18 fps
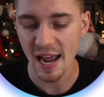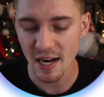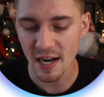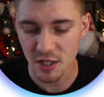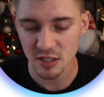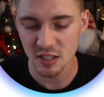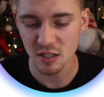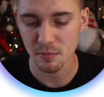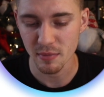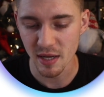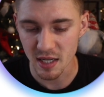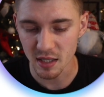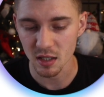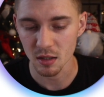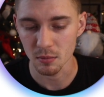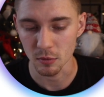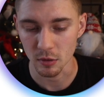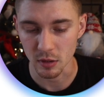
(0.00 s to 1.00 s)
actually
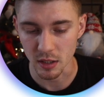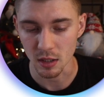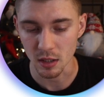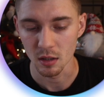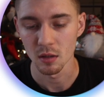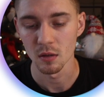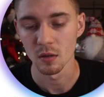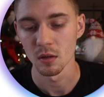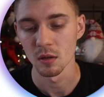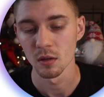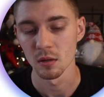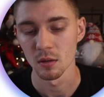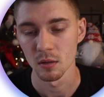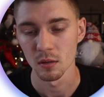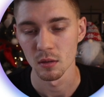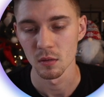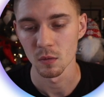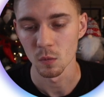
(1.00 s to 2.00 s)
making money
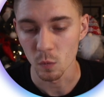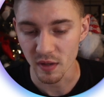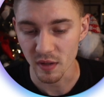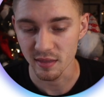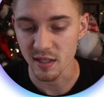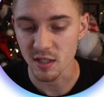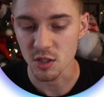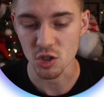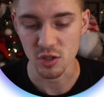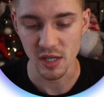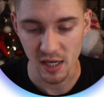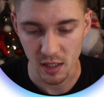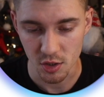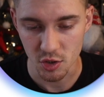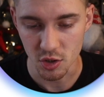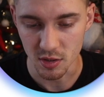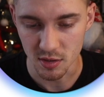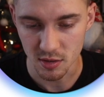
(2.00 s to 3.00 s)
with these
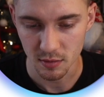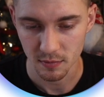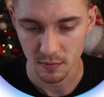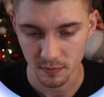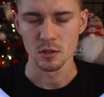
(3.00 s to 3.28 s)
strategies.